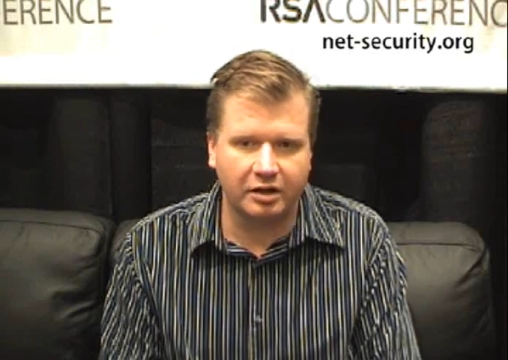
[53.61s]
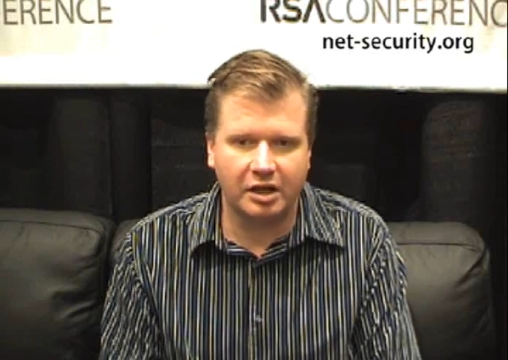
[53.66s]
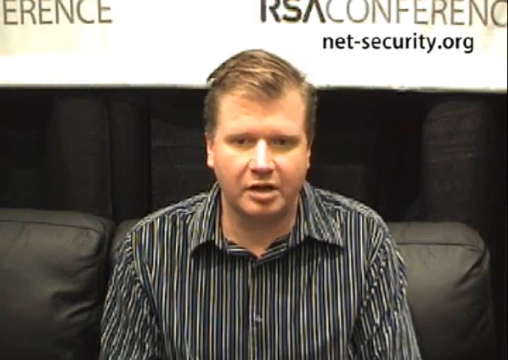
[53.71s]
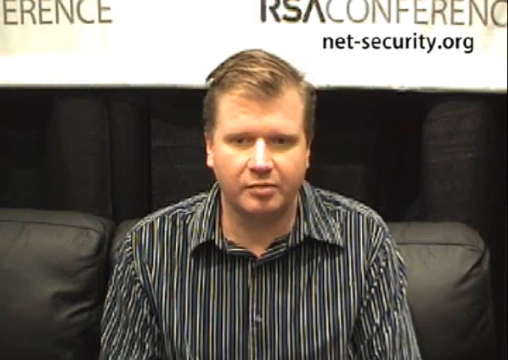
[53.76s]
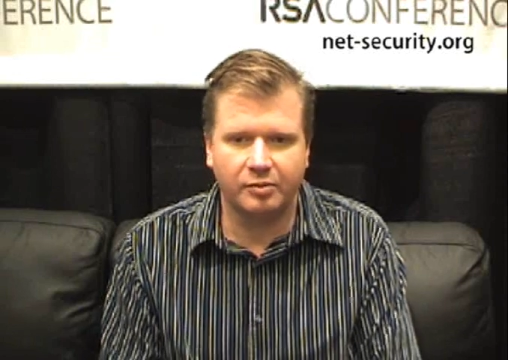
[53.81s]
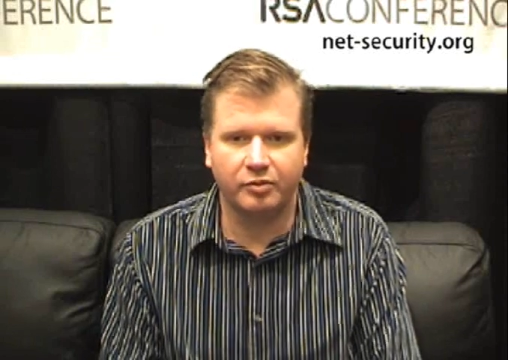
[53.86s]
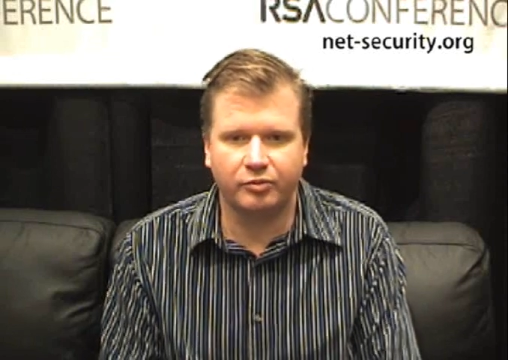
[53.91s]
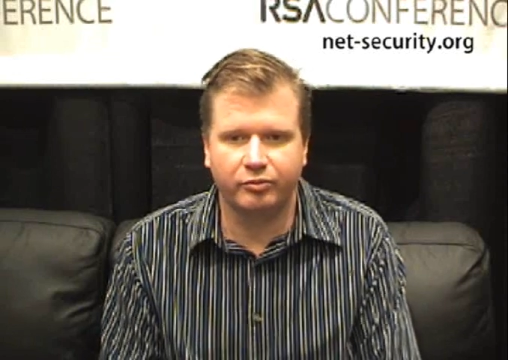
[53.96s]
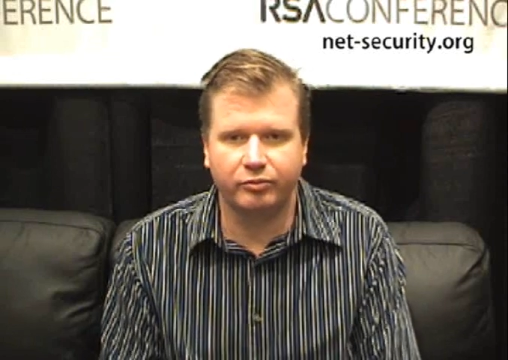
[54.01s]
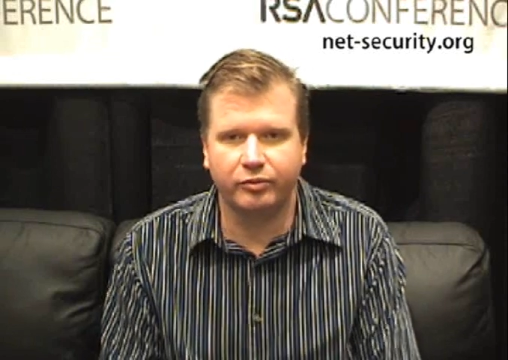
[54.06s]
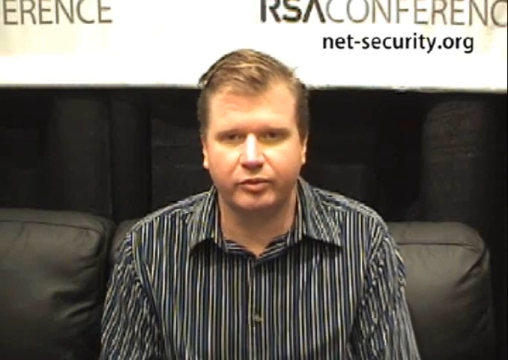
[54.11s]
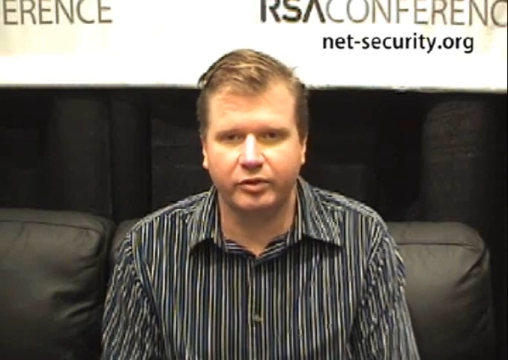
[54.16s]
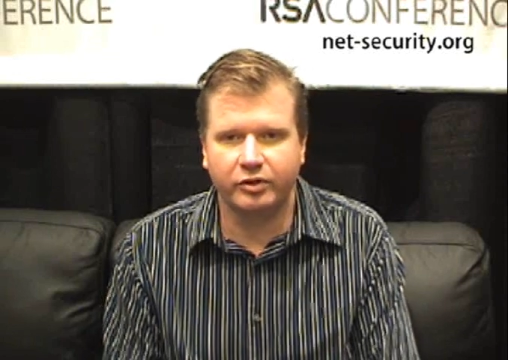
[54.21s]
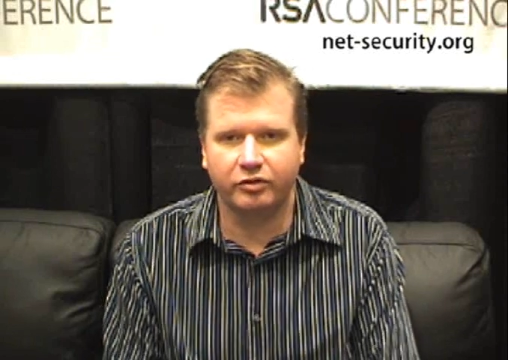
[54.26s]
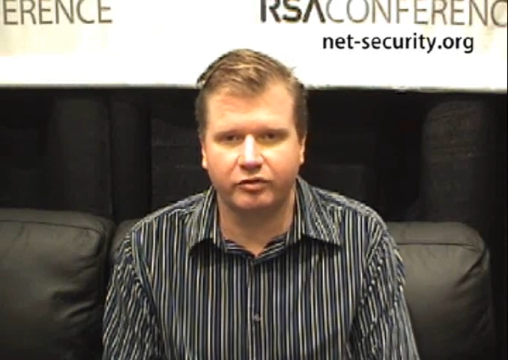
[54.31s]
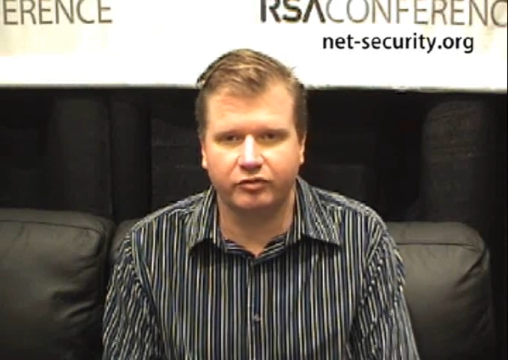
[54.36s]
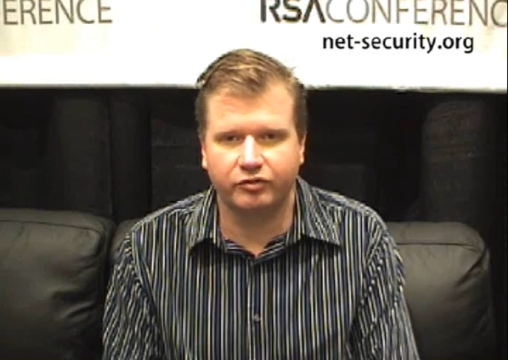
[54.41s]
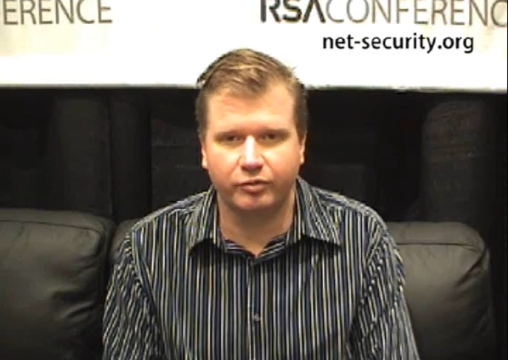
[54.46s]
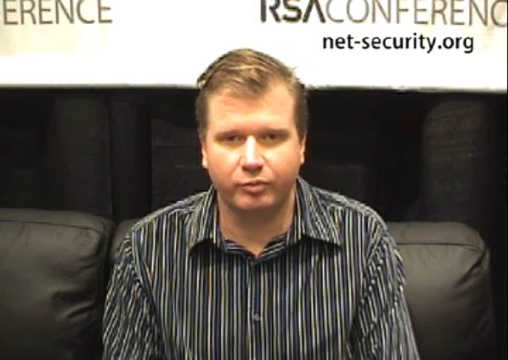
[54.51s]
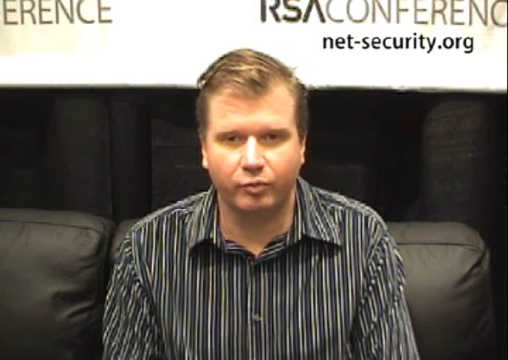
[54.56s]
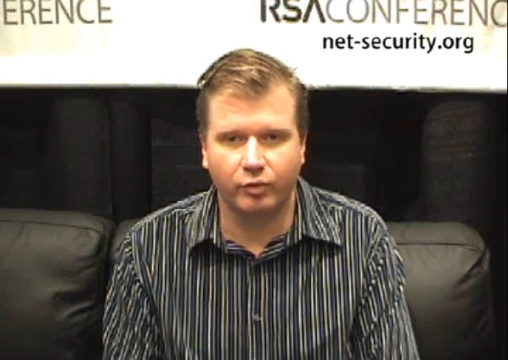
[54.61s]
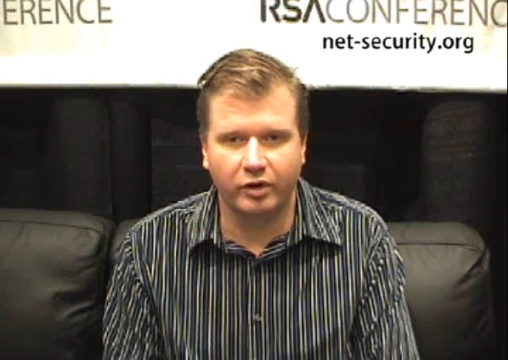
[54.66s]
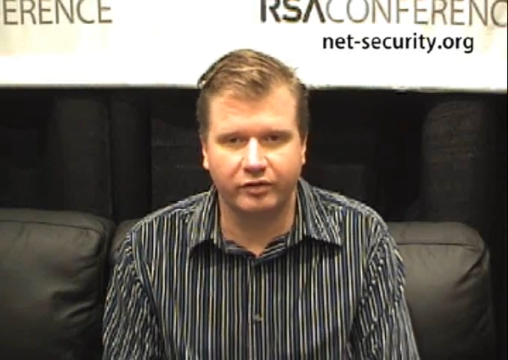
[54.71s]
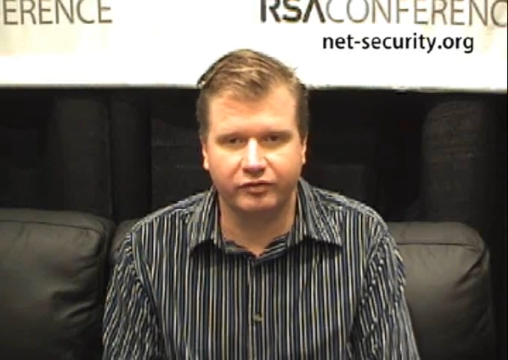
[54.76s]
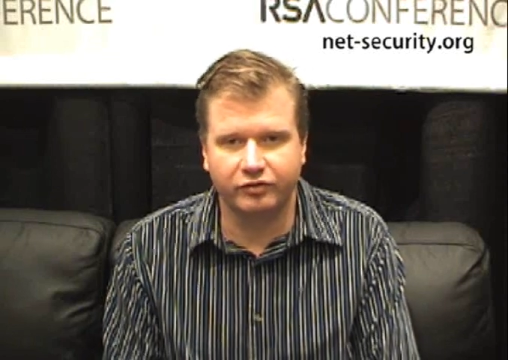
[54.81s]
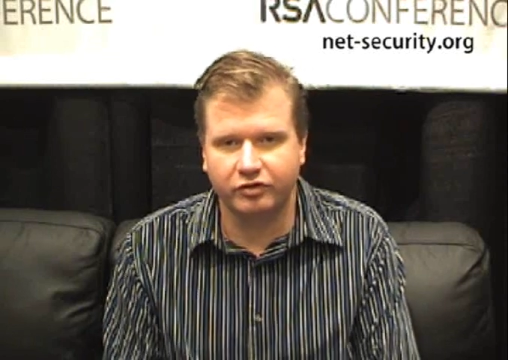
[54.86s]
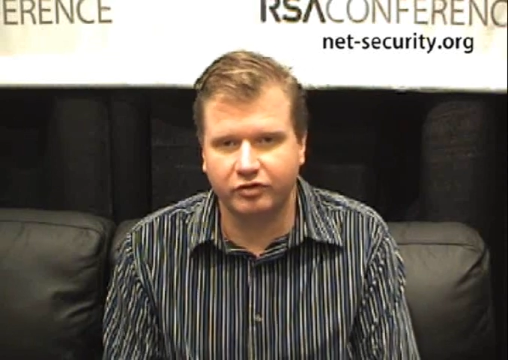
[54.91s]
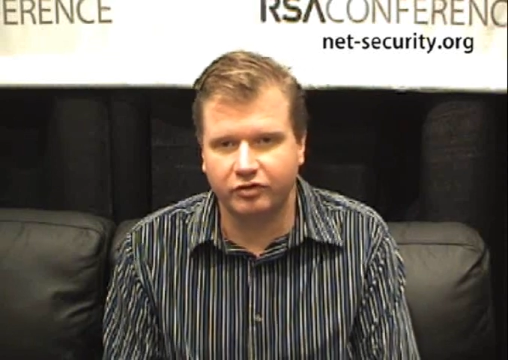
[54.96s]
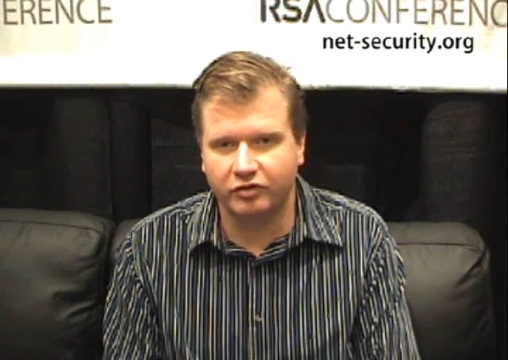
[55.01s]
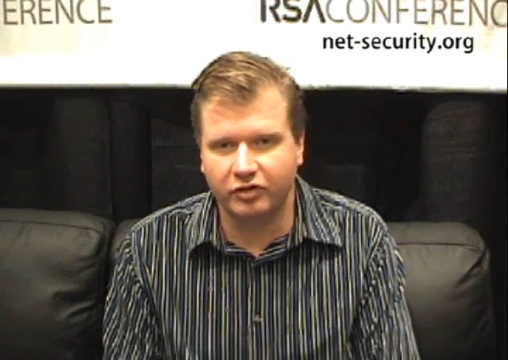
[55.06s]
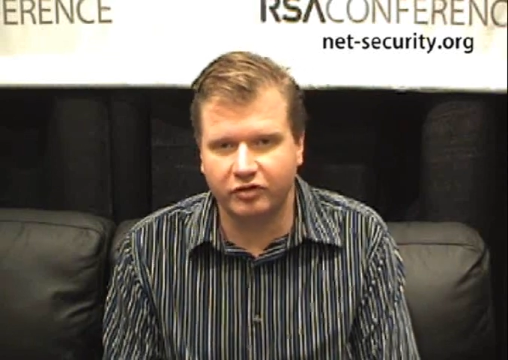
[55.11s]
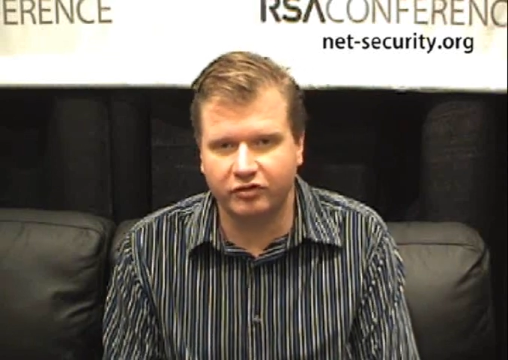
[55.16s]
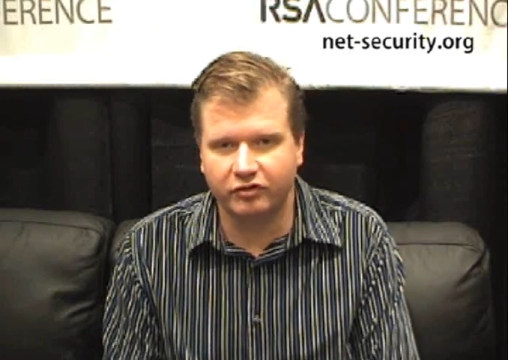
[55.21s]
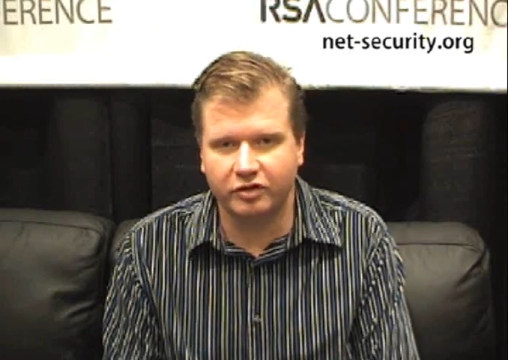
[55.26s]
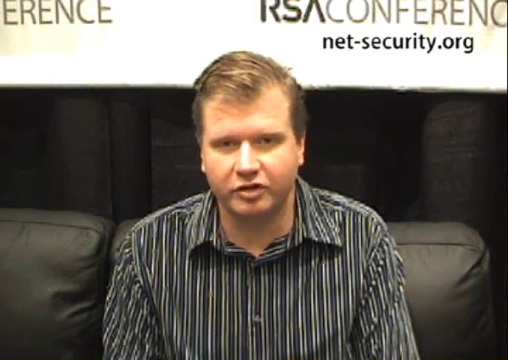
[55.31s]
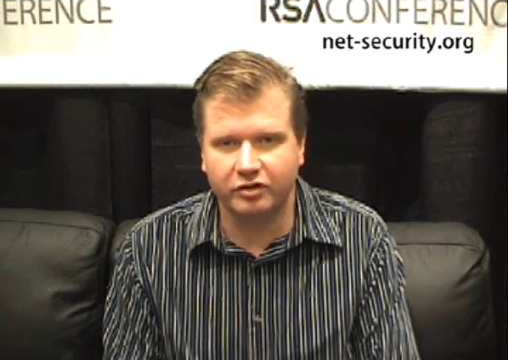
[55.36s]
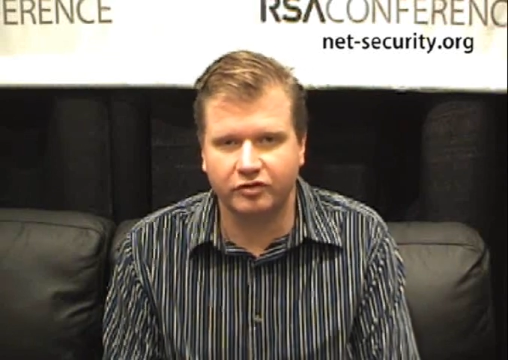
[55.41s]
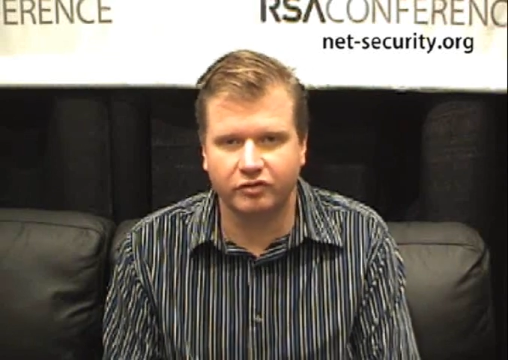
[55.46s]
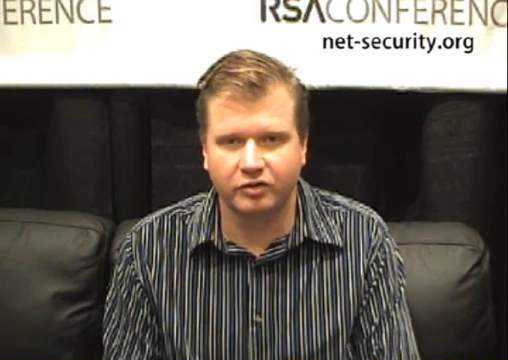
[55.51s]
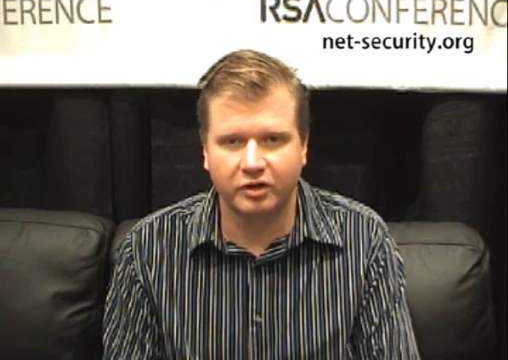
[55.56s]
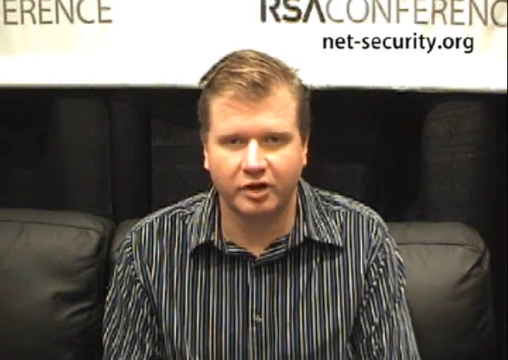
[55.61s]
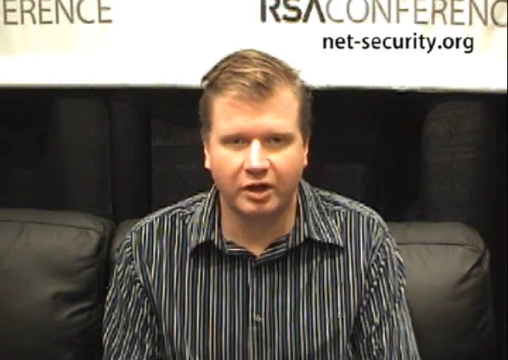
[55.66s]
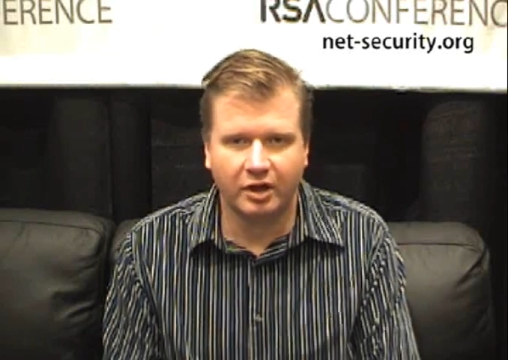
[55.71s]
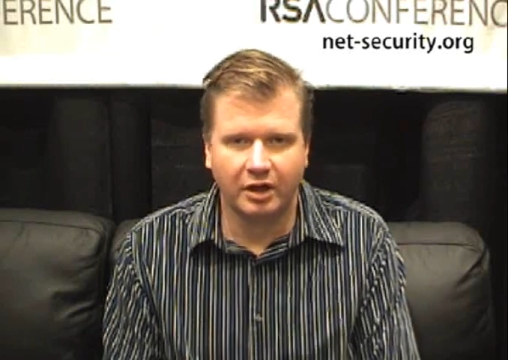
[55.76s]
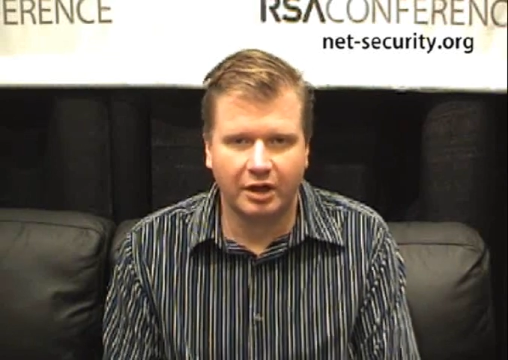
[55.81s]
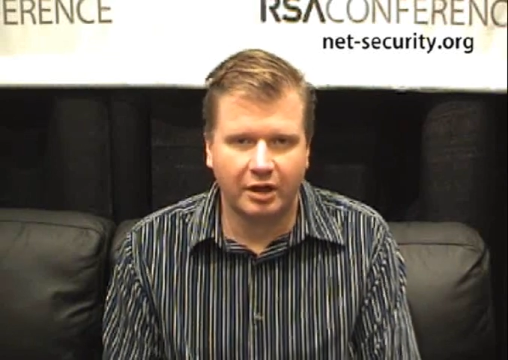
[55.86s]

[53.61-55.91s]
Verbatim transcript: came up with some rough statistics.